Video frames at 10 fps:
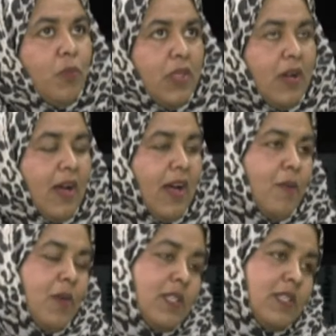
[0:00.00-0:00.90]
that I
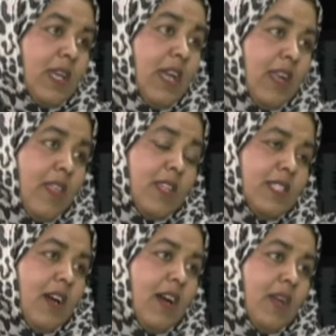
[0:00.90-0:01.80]
was in at the
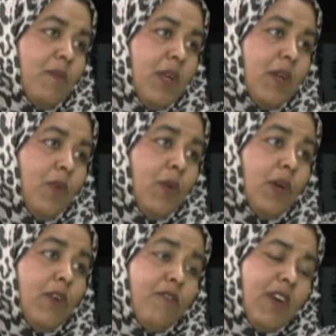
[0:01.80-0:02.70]
time, we were
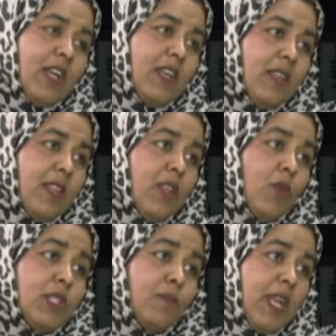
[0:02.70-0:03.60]
finding that there
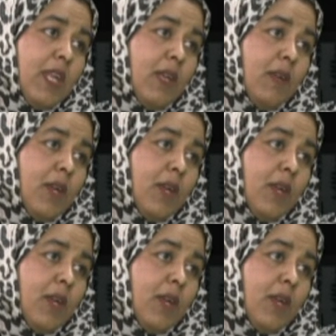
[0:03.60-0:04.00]
was many